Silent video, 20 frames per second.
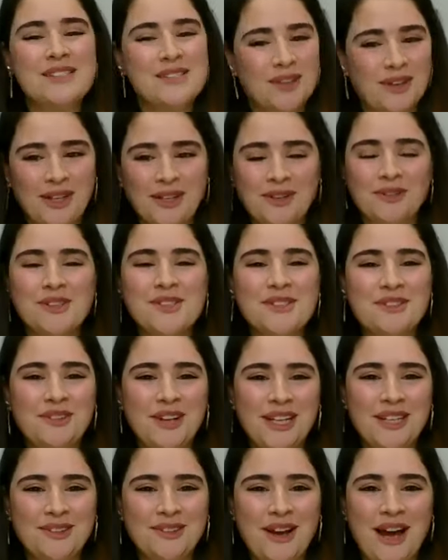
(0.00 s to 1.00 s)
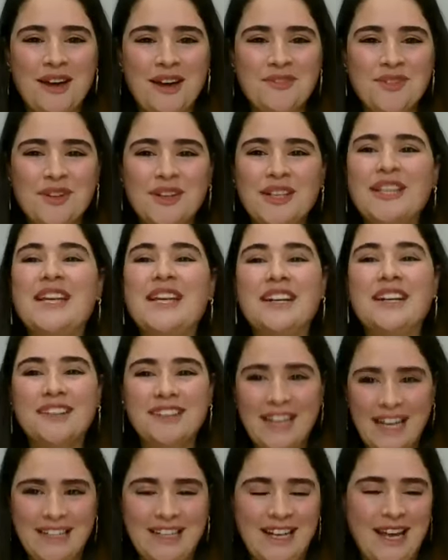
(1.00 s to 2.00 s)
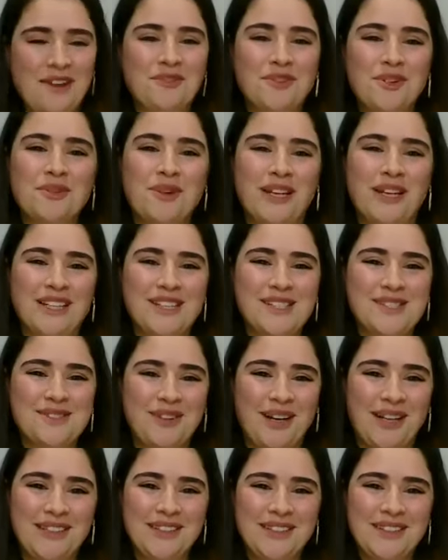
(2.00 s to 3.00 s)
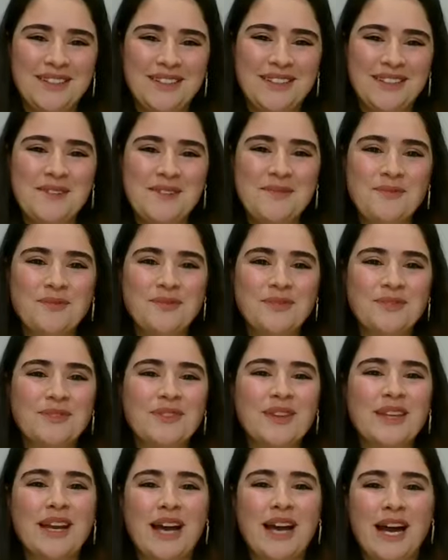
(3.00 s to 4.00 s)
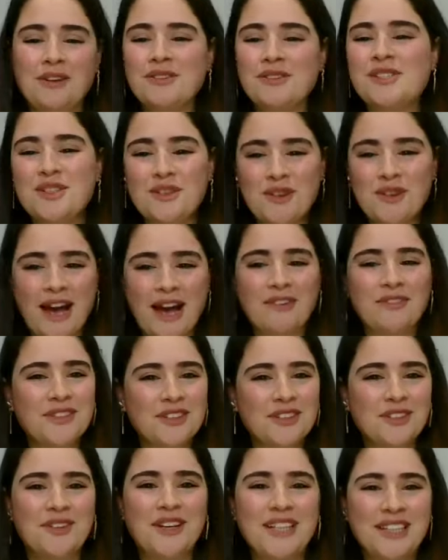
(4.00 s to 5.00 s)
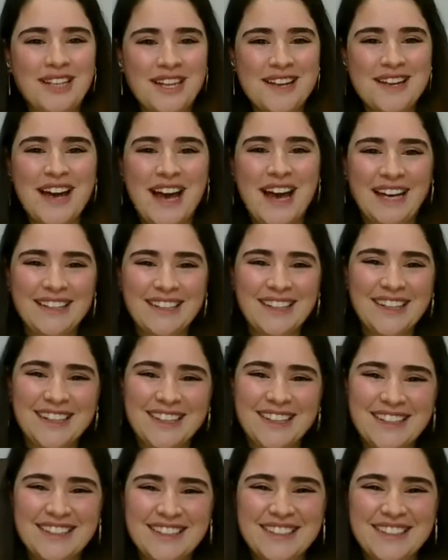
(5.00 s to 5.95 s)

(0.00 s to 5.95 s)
So it was great to have you in here and everyone as well. I wish you have a great day ahead.